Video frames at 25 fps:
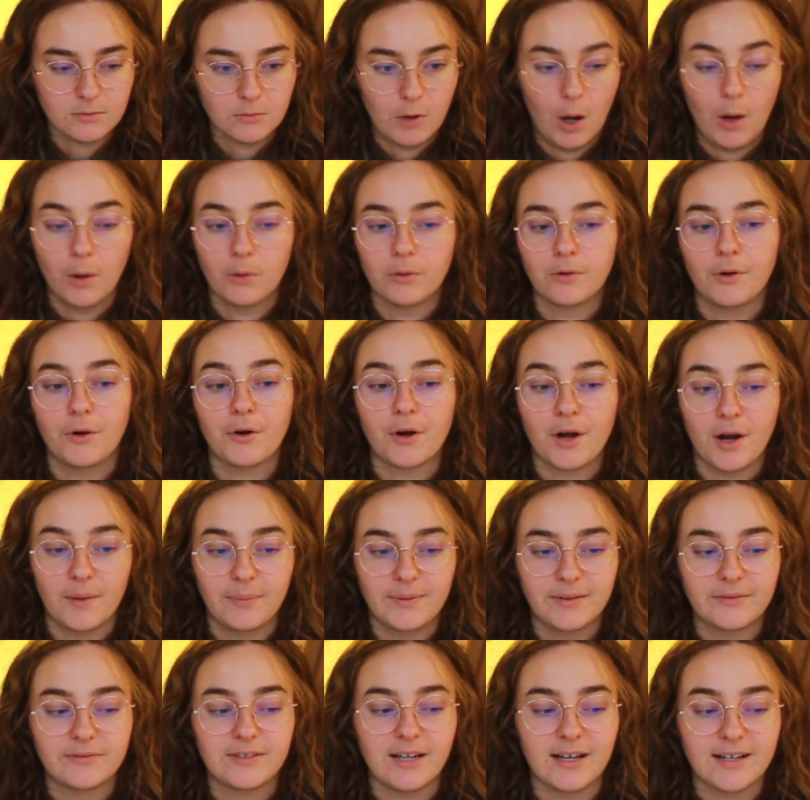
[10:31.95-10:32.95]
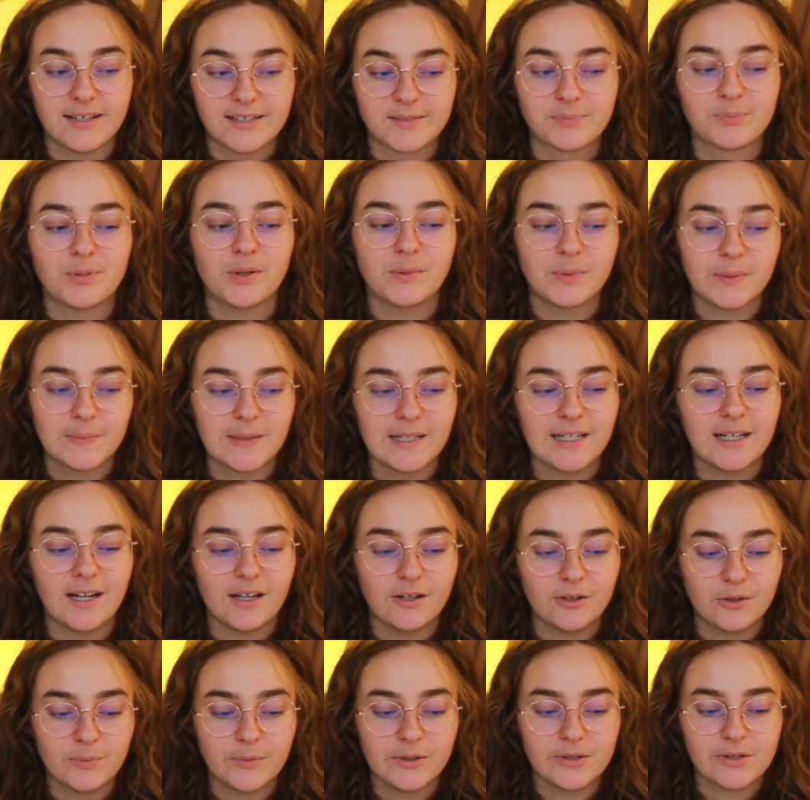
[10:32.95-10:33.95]
well not a couple of days, probably
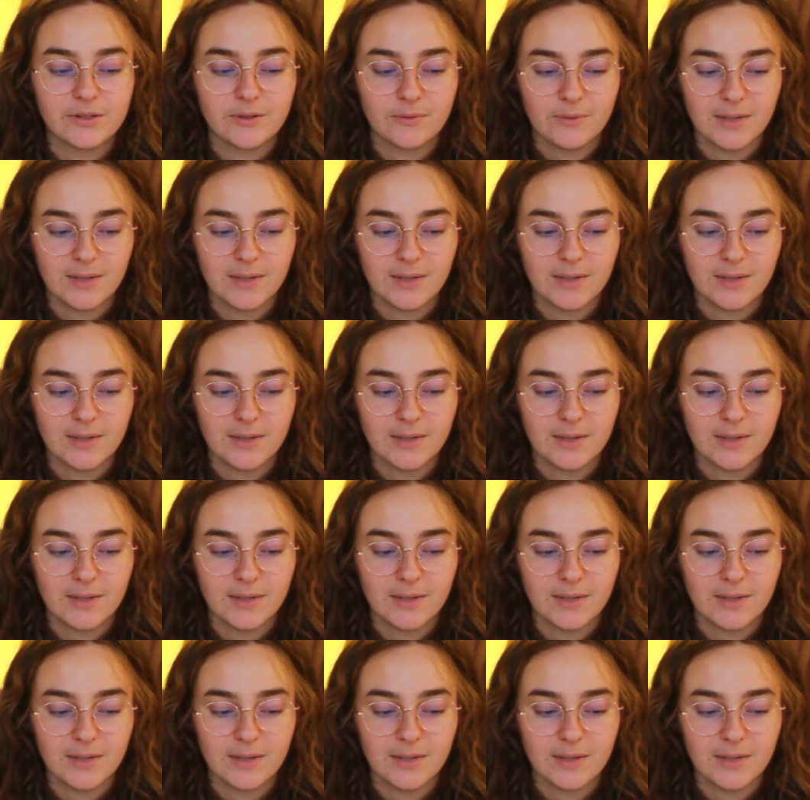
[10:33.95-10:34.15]
like almost a